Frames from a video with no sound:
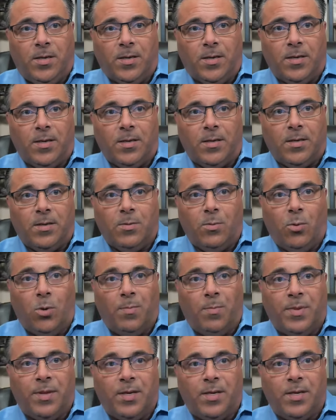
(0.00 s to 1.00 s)
uh, a
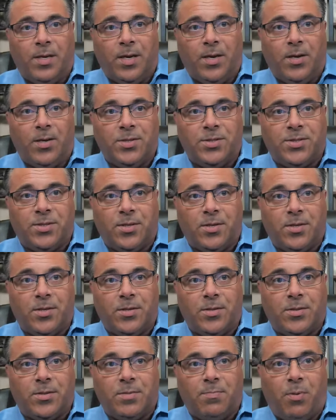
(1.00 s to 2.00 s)
woman that heads
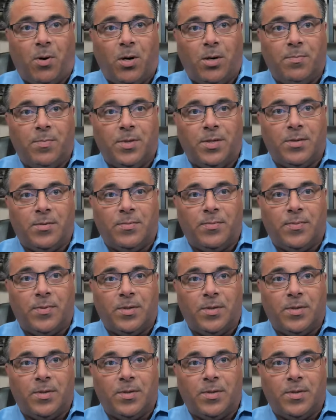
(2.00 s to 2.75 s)
the uh, Department of